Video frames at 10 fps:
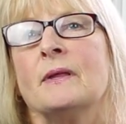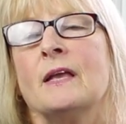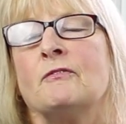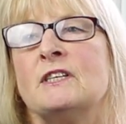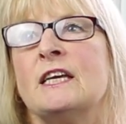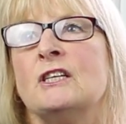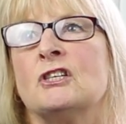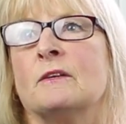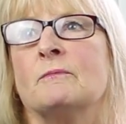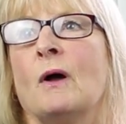If a
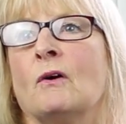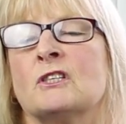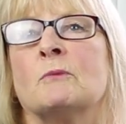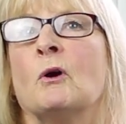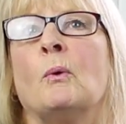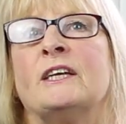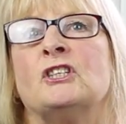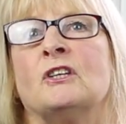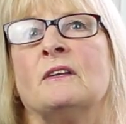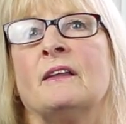teacher asks them a
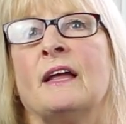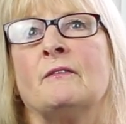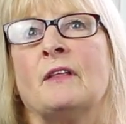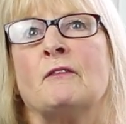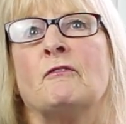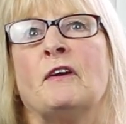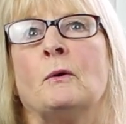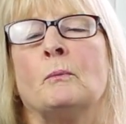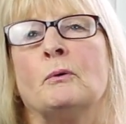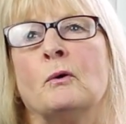question and they
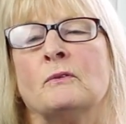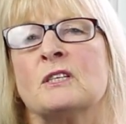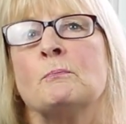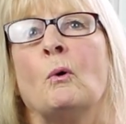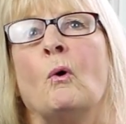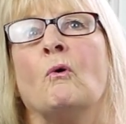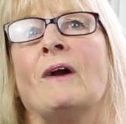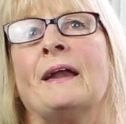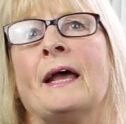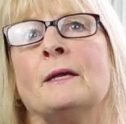felt put on the spot or
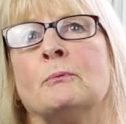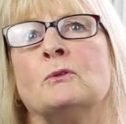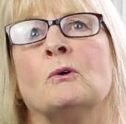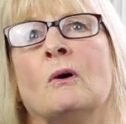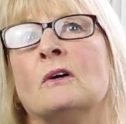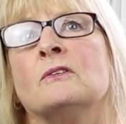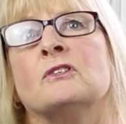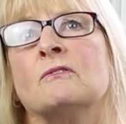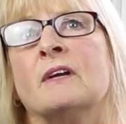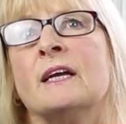unable to
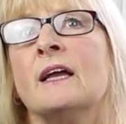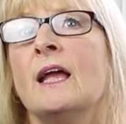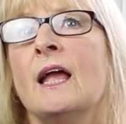answer it,